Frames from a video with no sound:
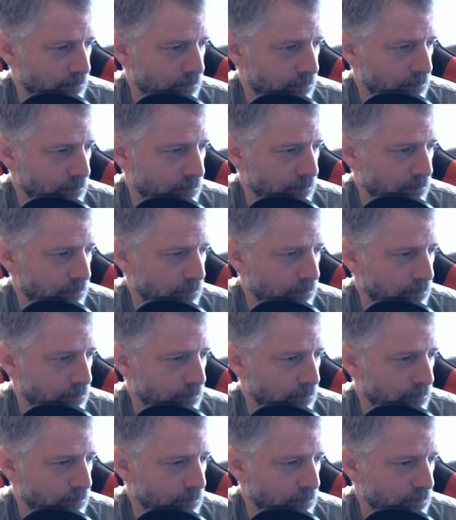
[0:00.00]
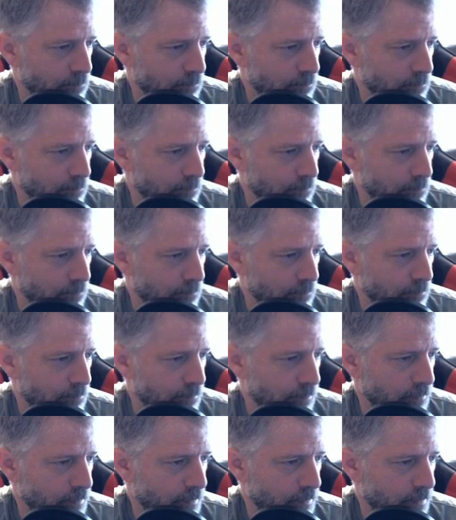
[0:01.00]

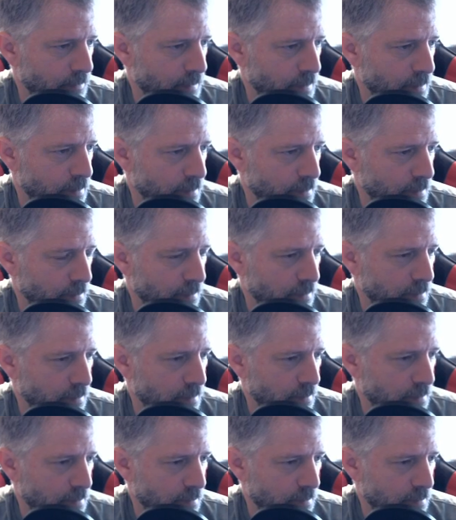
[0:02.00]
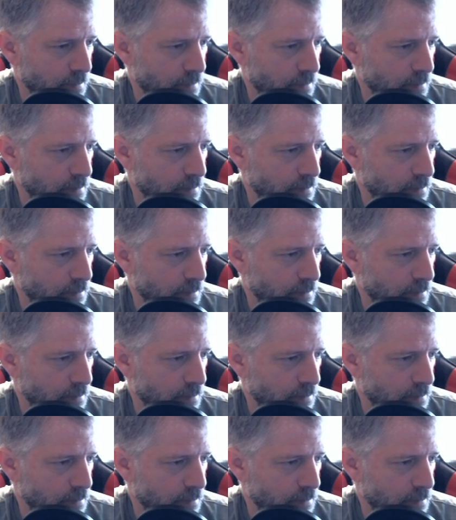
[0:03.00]
Nobody speaks.